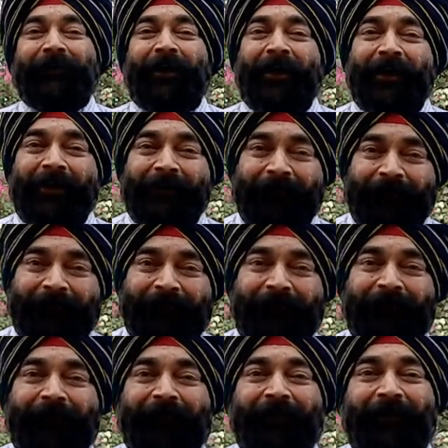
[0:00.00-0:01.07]
their
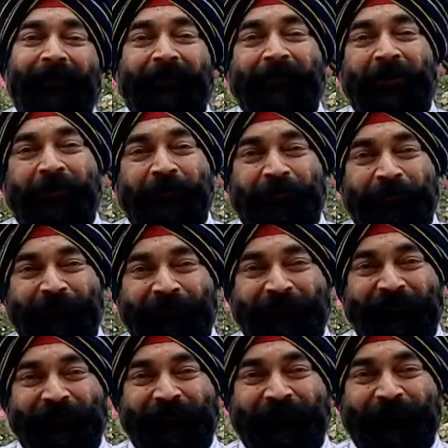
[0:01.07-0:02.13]

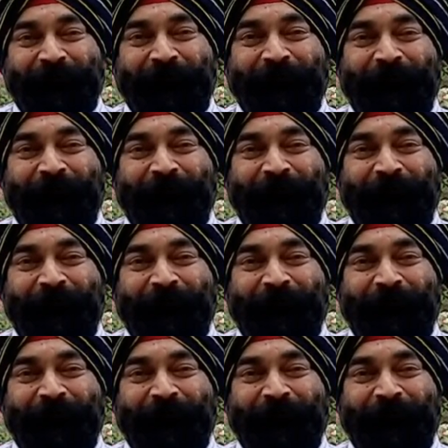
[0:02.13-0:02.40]
intentions.